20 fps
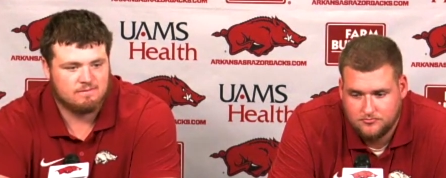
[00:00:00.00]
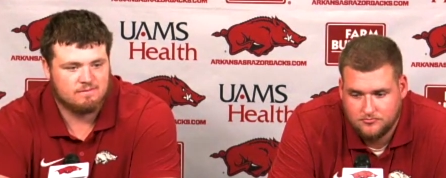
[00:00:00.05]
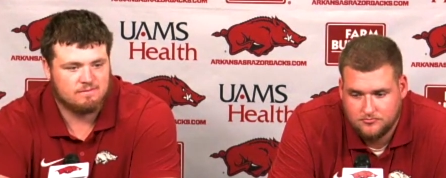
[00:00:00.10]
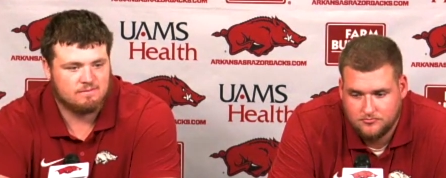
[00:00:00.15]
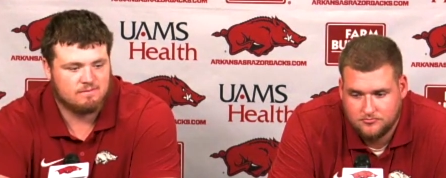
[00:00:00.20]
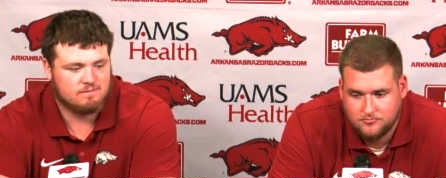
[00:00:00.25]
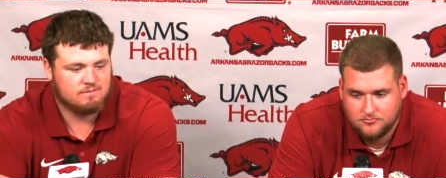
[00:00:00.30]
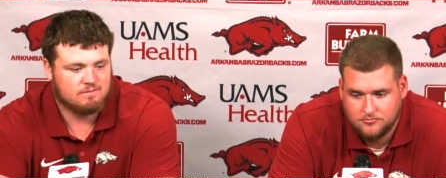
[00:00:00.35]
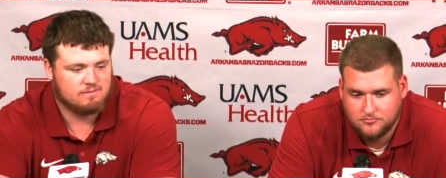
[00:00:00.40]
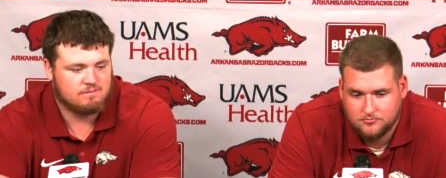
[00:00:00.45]

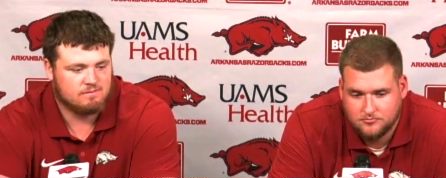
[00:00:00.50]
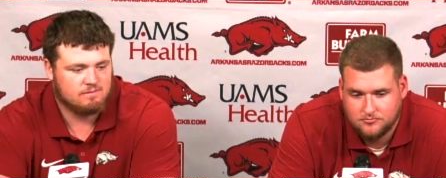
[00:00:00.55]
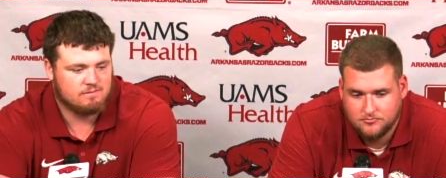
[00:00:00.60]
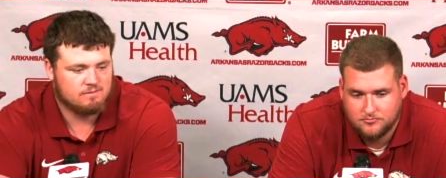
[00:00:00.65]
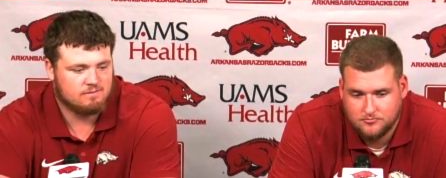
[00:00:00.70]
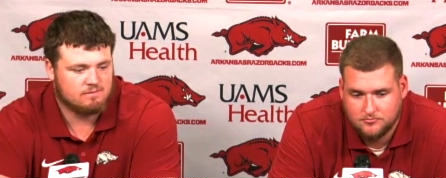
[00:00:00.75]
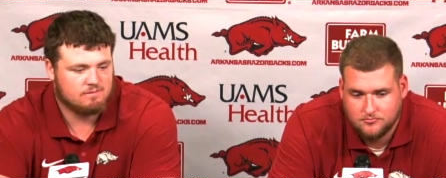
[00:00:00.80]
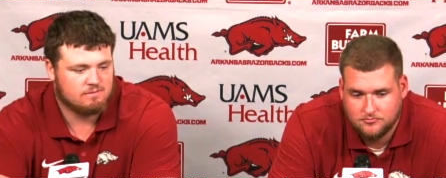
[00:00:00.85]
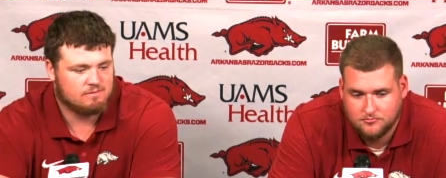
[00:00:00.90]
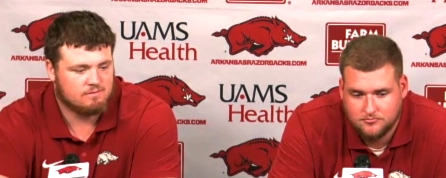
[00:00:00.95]

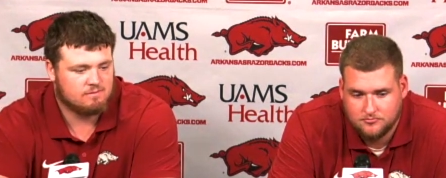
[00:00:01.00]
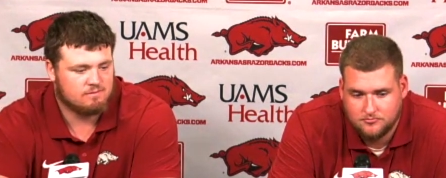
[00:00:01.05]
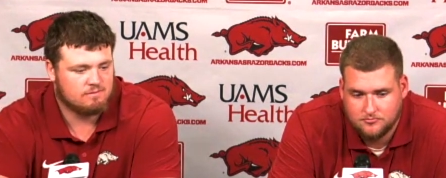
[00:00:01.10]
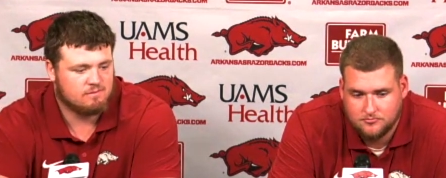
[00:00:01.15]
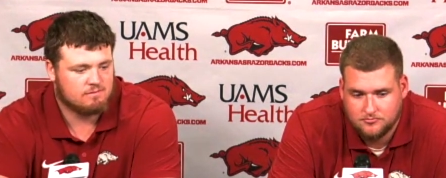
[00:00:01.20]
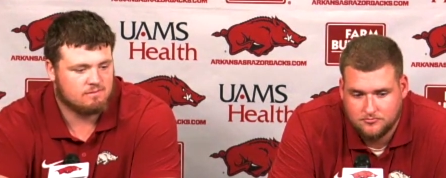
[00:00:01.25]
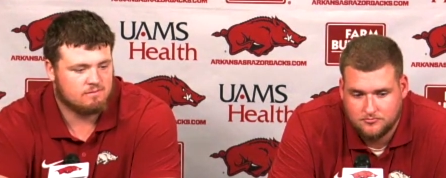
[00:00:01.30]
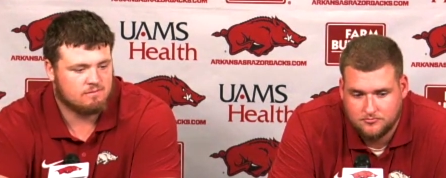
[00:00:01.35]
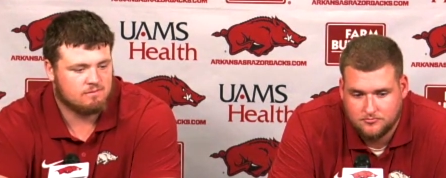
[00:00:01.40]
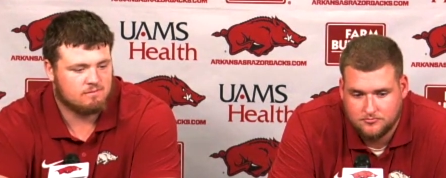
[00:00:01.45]

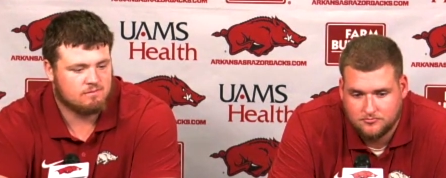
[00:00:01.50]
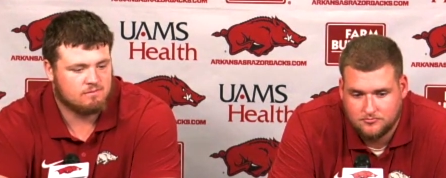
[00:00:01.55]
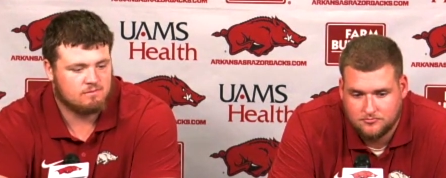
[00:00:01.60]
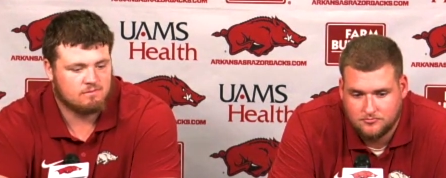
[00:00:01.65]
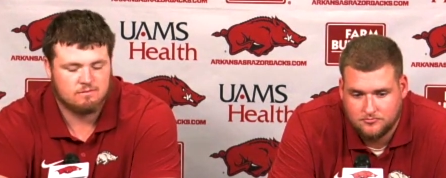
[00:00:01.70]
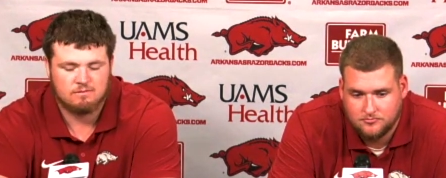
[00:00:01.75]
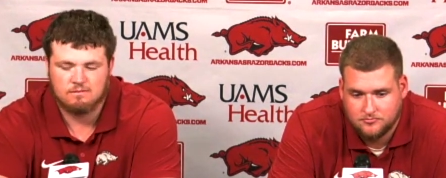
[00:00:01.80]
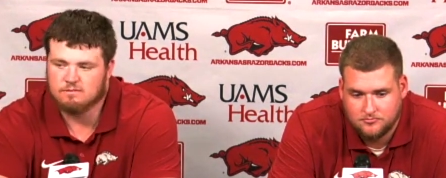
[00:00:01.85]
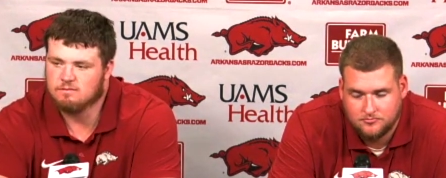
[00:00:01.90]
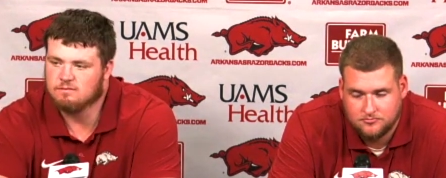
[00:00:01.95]

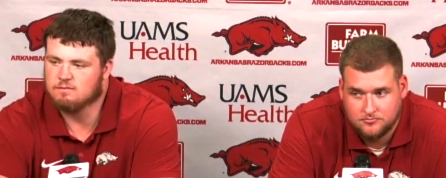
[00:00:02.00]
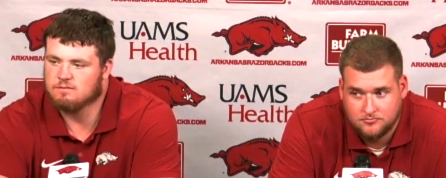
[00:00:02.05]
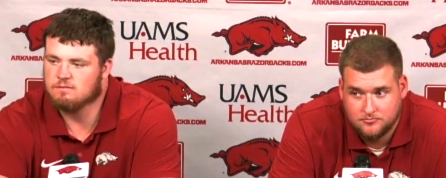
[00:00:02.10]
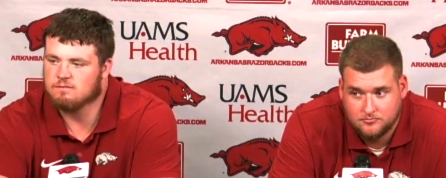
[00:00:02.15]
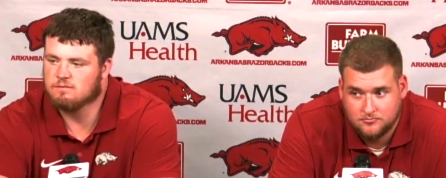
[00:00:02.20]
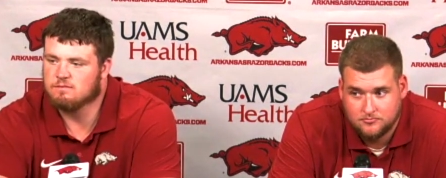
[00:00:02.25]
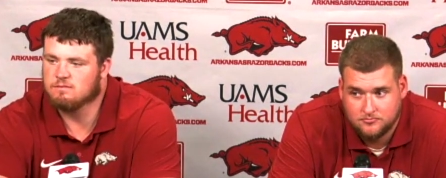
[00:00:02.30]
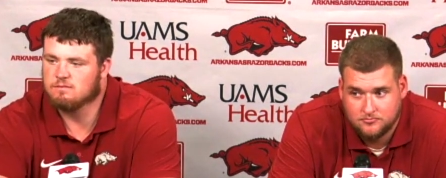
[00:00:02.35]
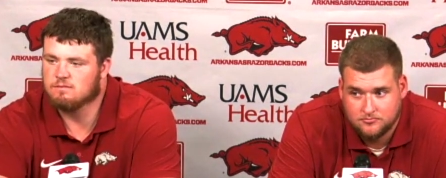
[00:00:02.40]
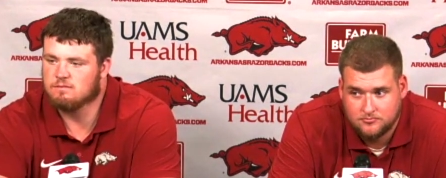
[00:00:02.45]

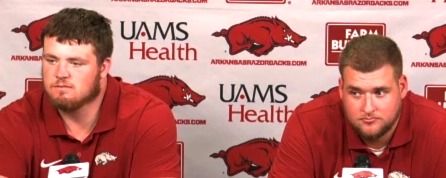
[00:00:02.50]
Nobody speaks.